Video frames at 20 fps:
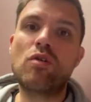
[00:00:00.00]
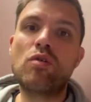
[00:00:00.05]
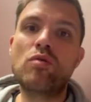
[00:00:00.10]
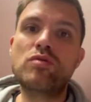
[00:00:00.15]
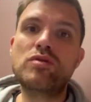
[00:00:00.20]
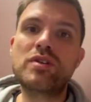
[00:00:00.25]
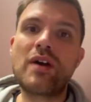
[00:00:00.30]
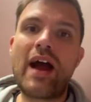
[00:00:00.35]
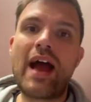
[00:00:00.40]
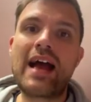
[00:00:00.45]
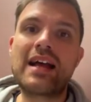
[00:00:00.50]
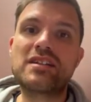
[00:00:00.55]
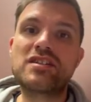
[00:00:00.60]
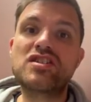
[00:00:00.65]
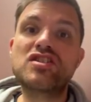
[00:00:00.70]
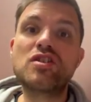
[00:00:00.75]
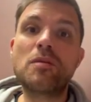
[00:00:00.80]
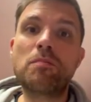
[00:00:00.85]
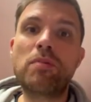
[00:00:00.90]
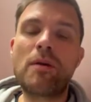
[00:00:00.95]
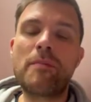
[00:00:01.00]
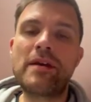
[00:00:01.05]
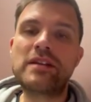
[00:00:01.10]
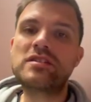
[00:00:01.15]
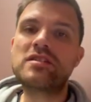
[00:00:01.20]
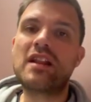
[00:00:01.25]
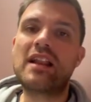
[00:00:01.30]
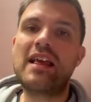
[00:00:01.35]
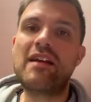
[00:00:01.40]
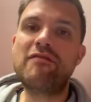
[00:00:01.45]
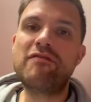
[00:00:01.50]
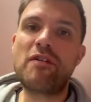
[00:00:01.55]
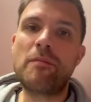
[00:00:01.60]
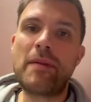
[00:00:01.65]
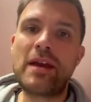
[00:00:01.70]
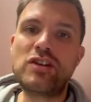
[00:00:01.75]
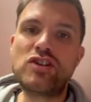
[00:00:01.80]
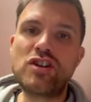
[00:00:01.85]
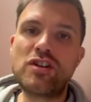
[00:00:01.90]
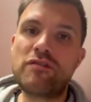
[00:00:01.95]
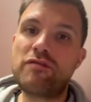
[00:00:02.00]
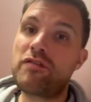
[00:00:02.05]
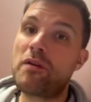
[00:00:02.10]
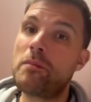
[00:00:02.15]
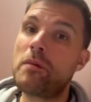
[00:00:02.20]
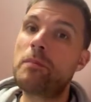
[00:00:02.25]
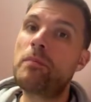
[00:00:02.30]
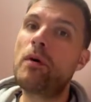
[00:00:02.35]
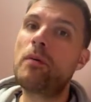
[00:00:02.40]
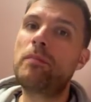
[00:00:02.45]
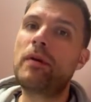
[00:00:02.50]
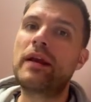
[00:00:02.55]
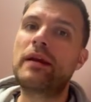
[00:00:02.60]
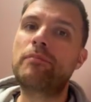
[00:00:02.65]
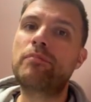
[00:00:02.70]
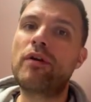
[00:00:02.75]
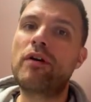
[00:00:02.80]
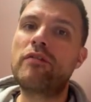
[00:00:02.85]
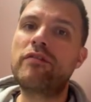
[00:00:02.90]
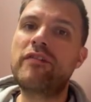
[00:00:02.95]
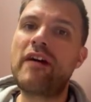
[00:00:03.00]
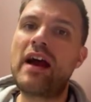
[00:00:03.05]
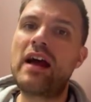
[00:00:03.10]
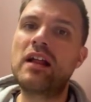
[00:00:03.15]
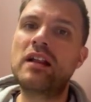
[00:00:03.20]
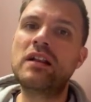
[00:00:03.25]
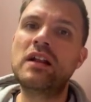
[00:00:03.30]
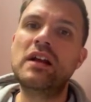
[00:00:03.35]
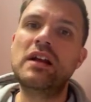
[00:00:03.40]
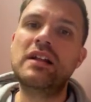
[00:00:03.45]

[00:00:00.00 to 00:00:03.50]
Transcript: also add supplemental information from a public profile